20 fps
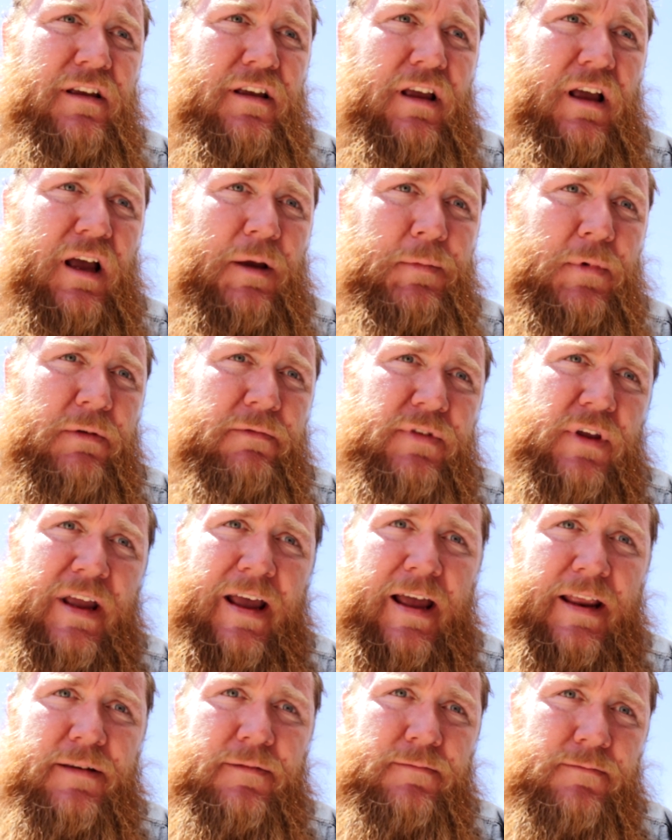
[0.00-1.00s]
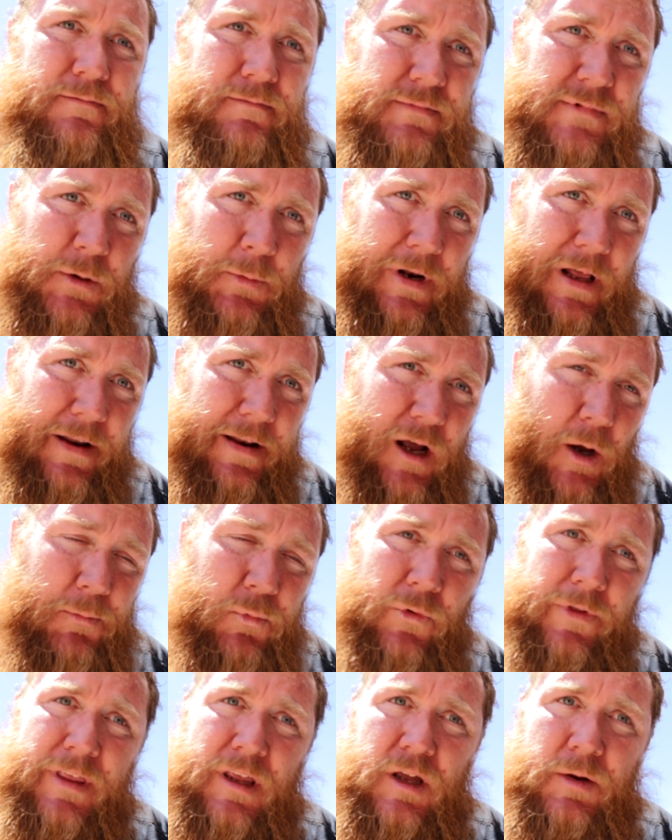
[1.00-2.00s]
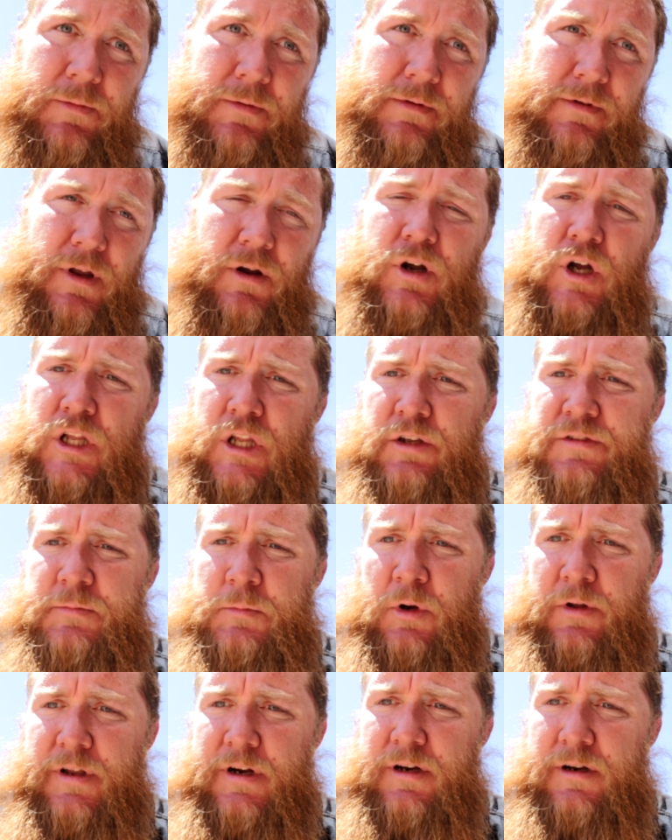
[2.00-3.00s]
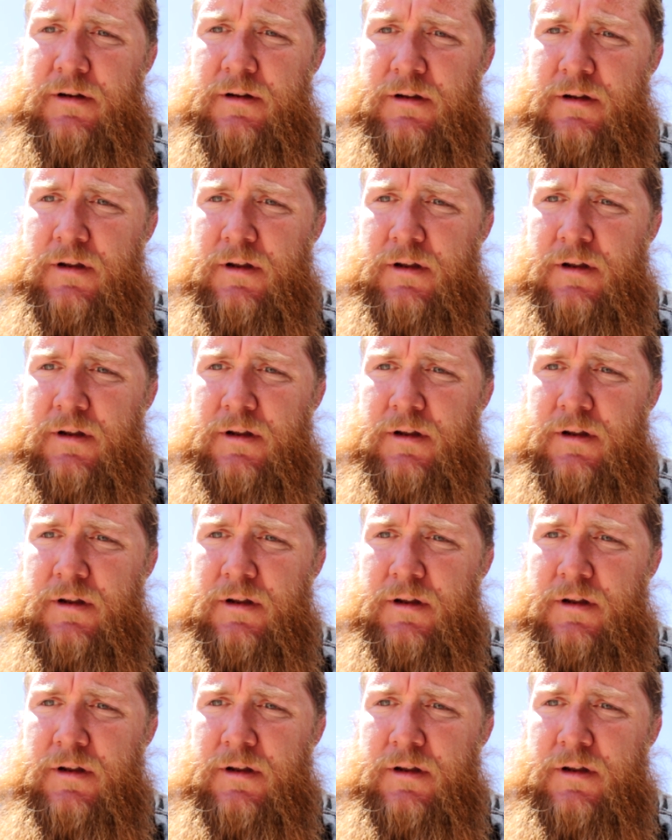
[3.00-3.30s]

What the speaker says: If you had someone out helping with you, you'll go a little smoother.